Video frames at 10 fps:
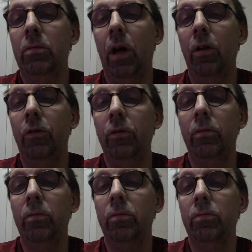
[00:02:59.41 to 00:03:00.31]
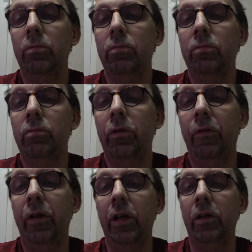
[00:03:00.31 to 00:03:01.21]
I'll do the
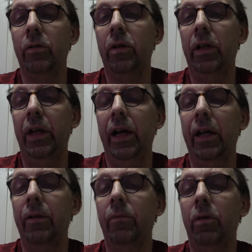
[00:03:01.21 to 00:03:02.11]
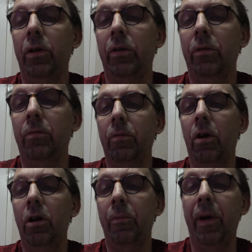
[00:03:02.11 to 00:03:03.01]
video on that with
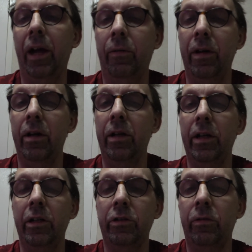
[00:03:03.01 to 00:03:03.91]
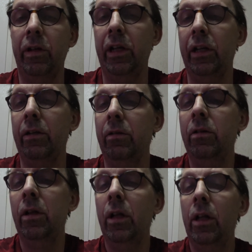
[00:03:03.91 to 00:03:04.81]
all the background and history and
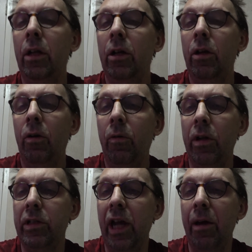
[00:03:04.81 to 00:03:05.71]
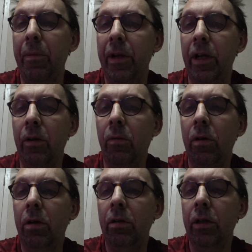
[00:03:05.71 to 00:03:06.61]
what's happened in the
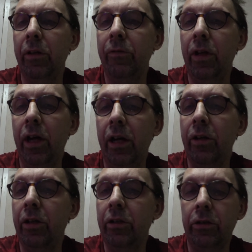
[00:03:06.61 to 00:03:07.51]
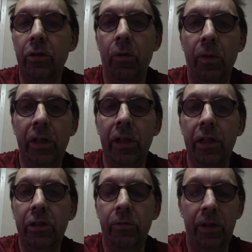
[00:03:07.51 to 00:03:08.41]
world. If not, you can just go read the
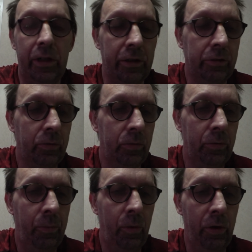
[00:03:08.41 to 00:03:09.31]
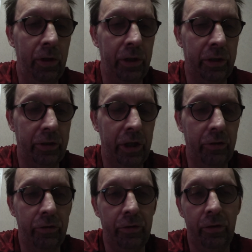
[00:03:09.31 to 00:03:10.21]
history of the school board and the
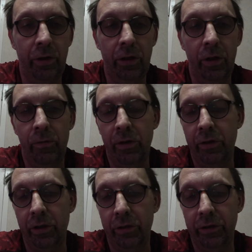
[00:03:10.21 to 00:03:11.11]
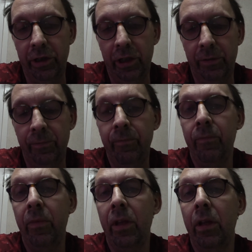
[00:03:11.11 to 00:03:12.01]
teachers union don't want you to see.
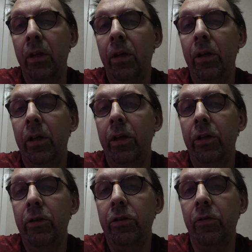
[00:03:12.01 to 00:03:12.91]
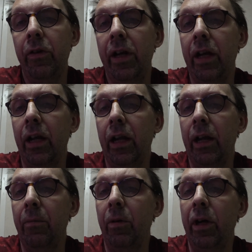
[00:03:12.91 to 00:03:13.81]
Usually find it in the
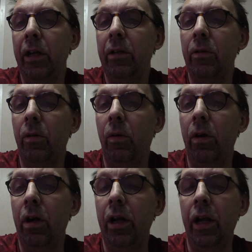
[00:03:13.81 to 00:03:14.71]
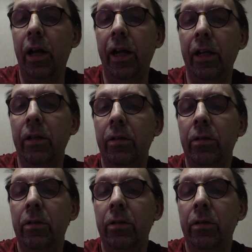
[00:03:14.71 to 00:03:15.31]
library or online.